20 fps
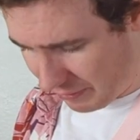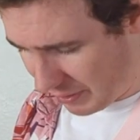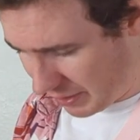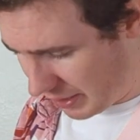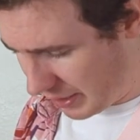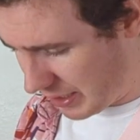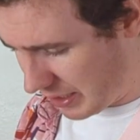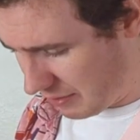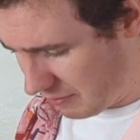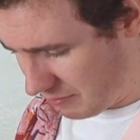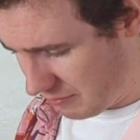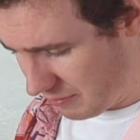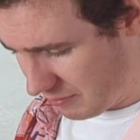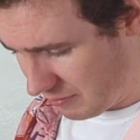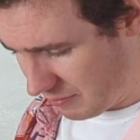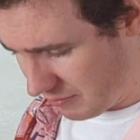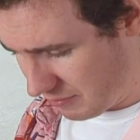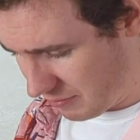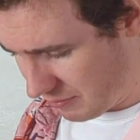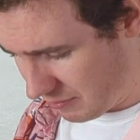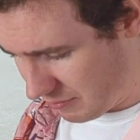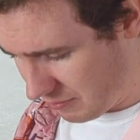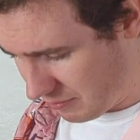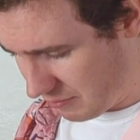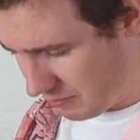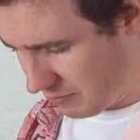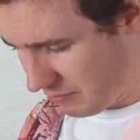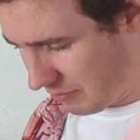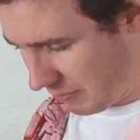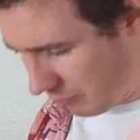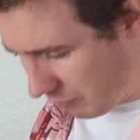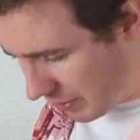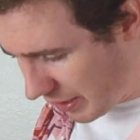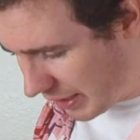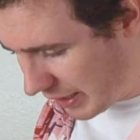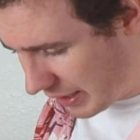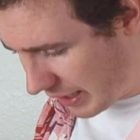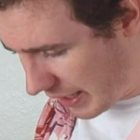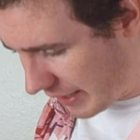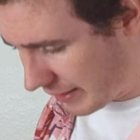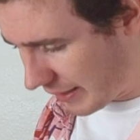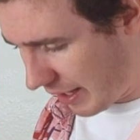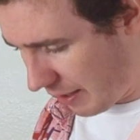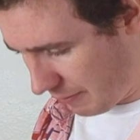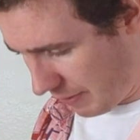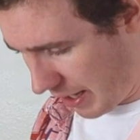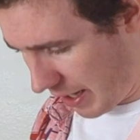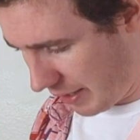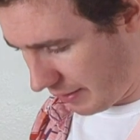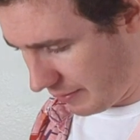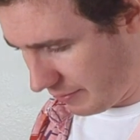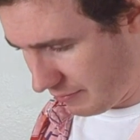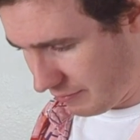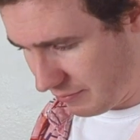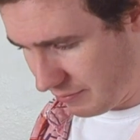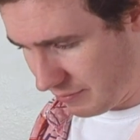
really, really like that ride.